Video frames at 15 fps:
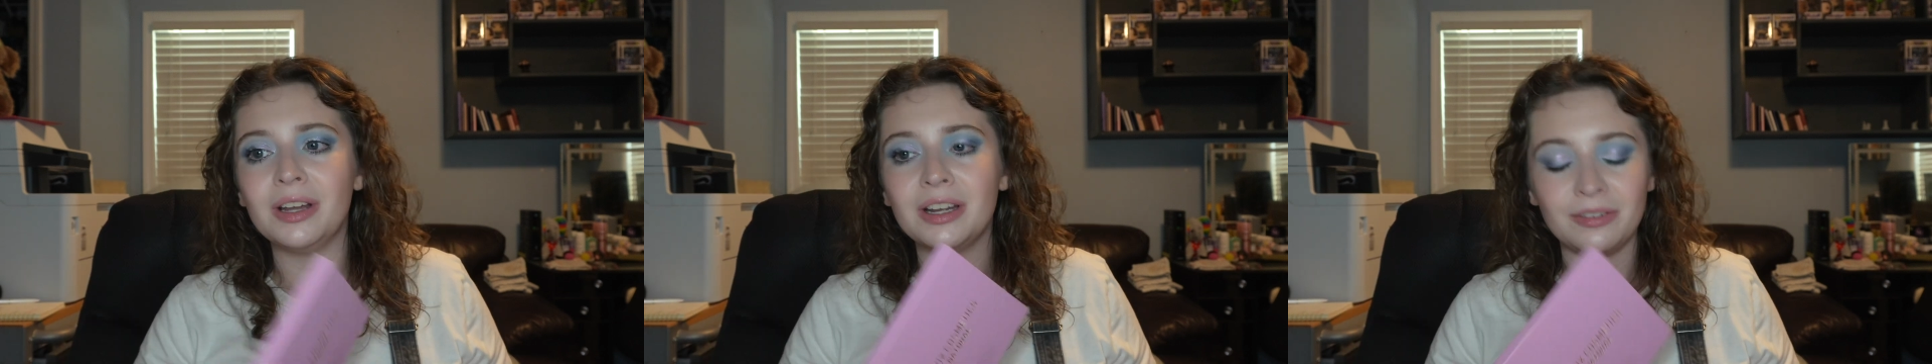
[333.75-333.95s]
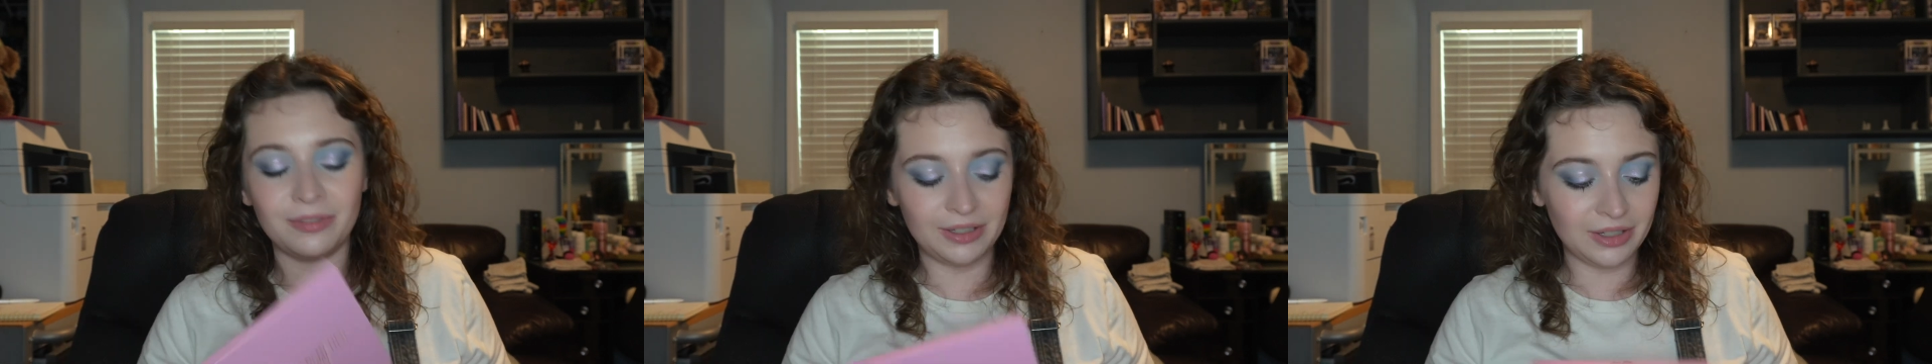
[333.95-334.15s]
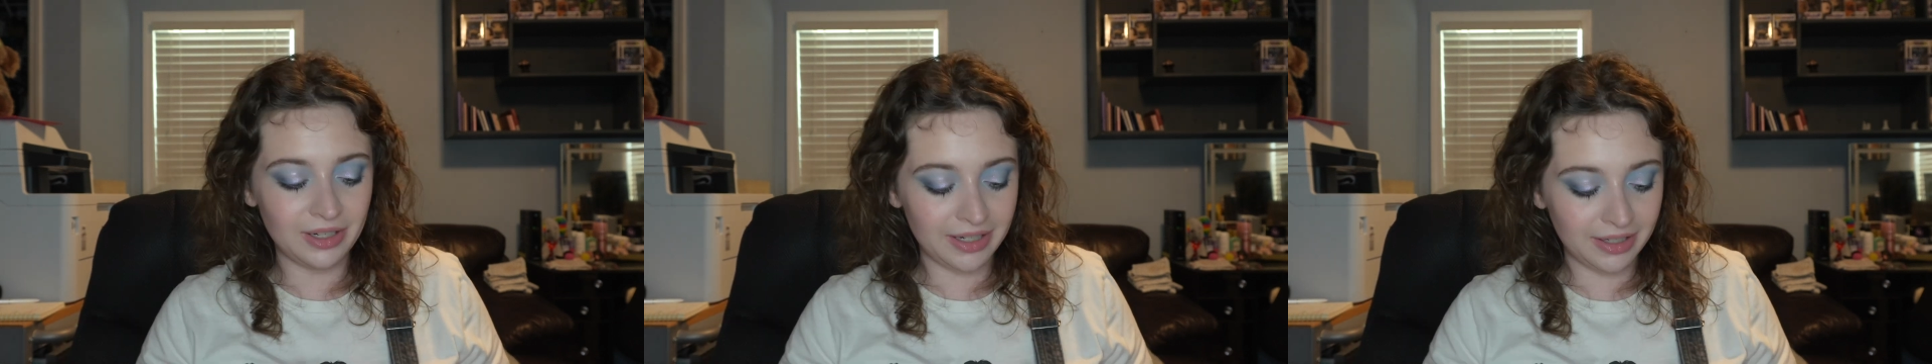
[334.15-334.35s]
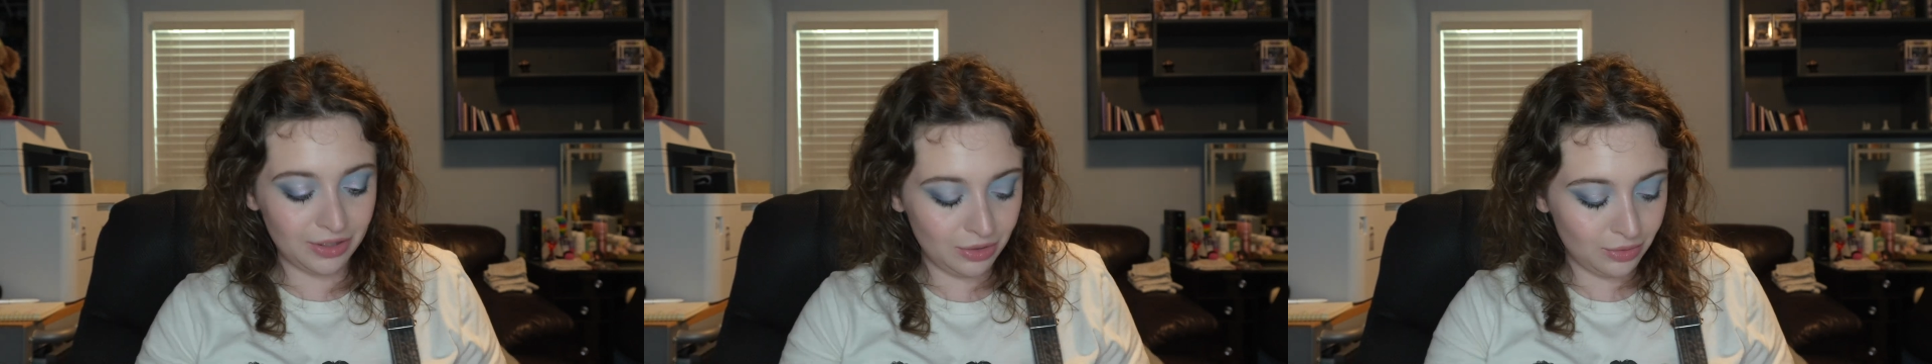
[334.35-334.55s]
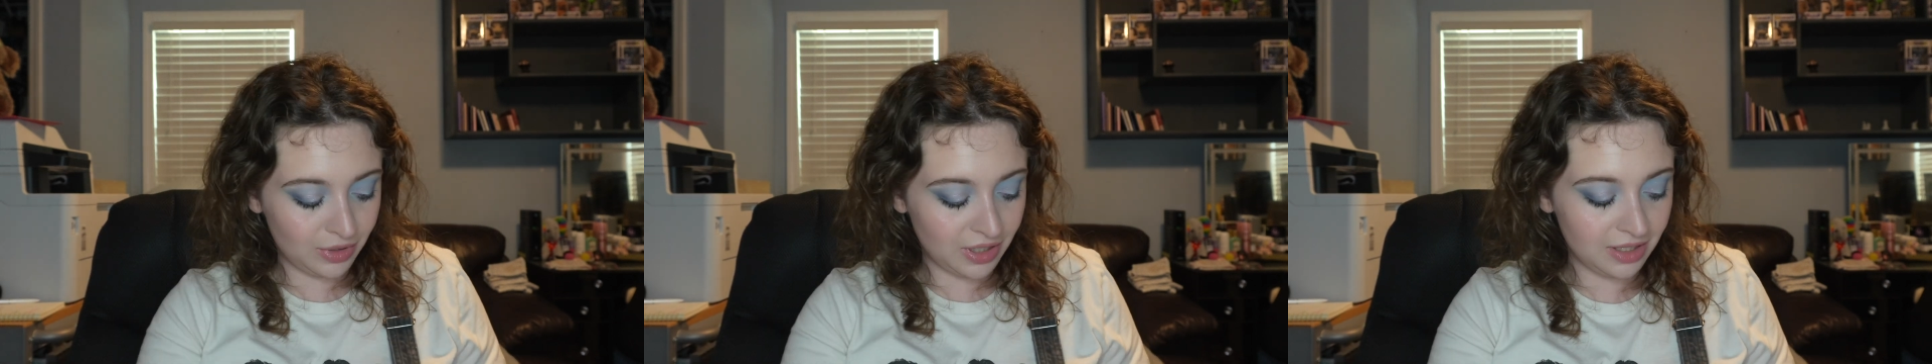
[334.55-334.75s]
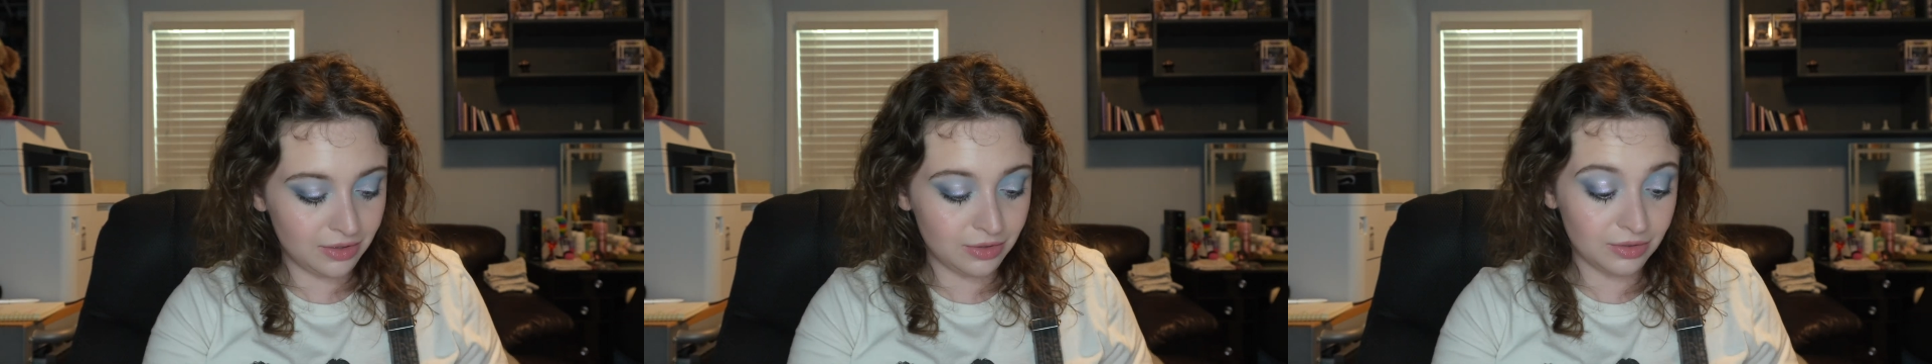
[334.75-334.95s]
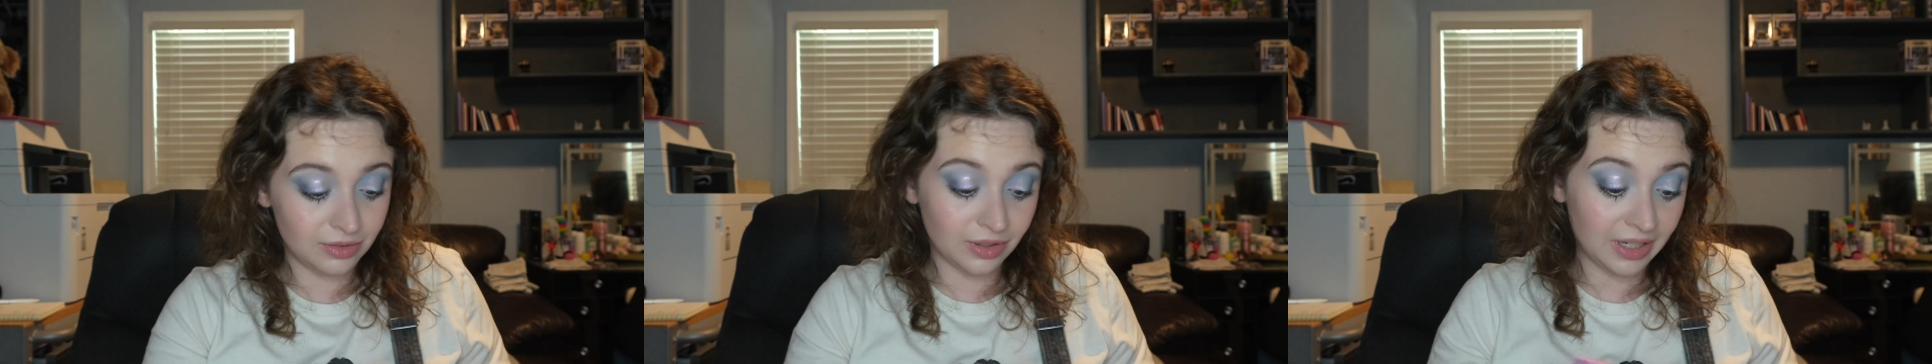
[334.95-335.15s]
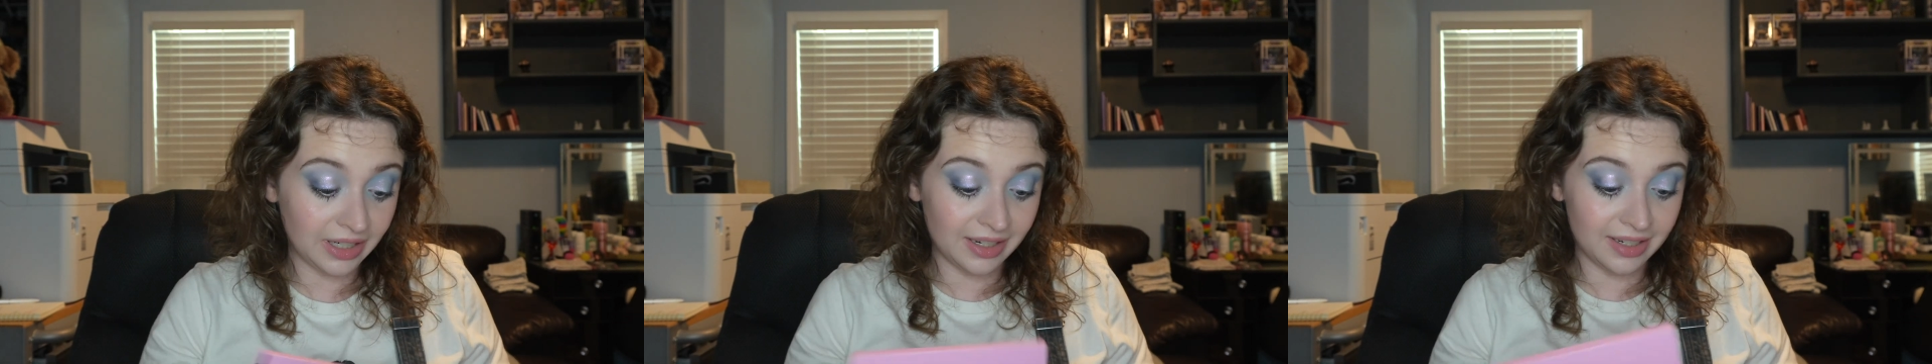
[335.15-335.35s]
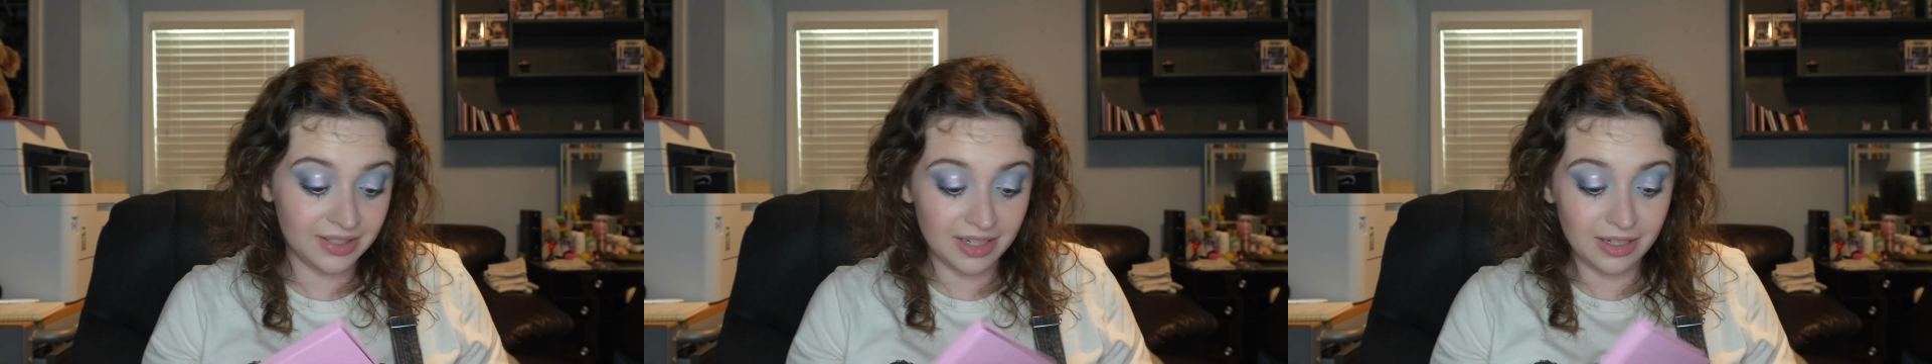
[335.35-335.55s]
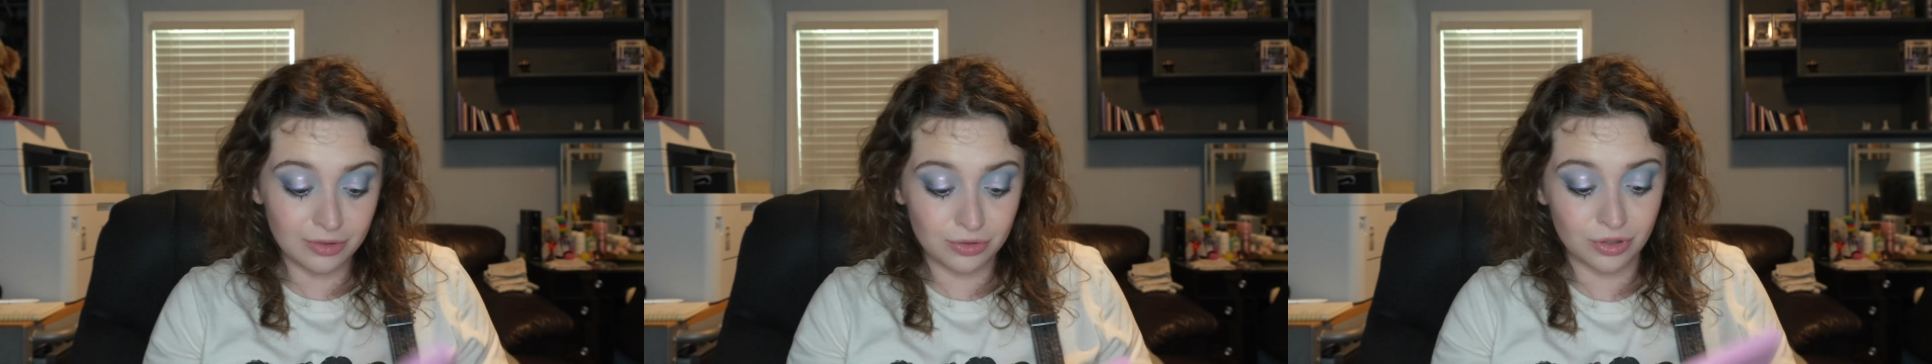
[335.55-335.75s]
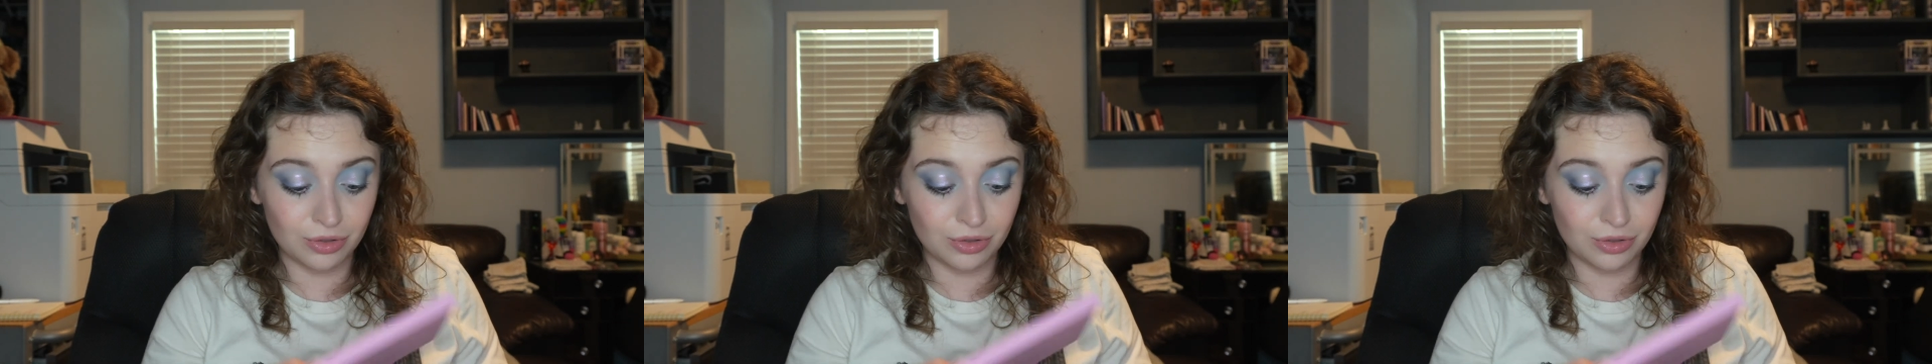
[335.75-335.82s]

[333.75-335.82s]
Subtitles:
I feel like you can, like I said,